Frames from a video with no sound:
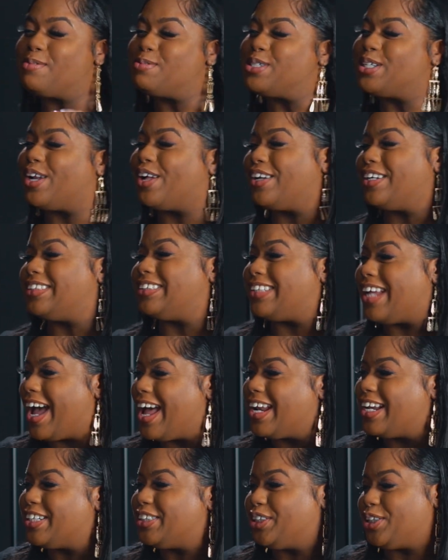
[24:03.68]
on the
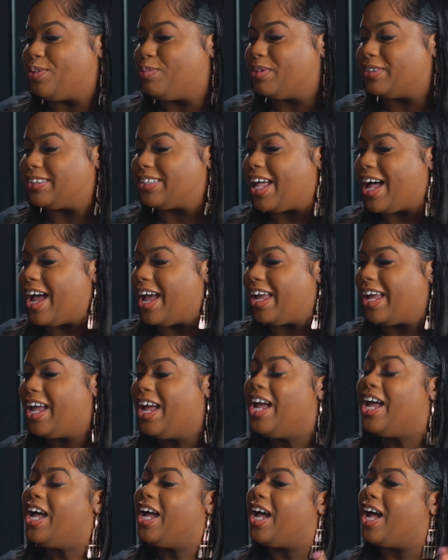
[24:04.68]
status, she was like,
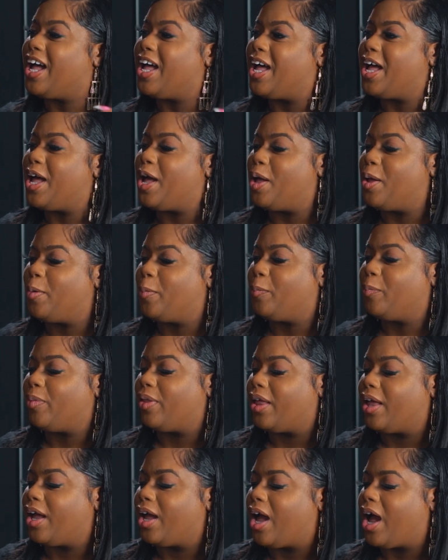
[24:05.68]

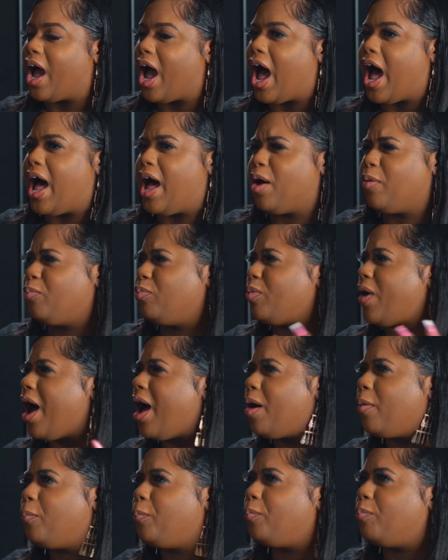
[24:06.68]

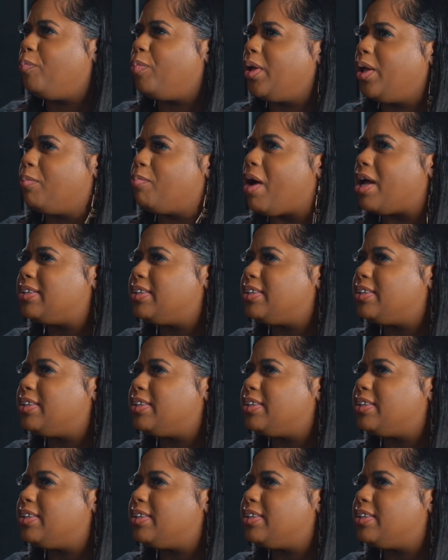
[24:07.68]
my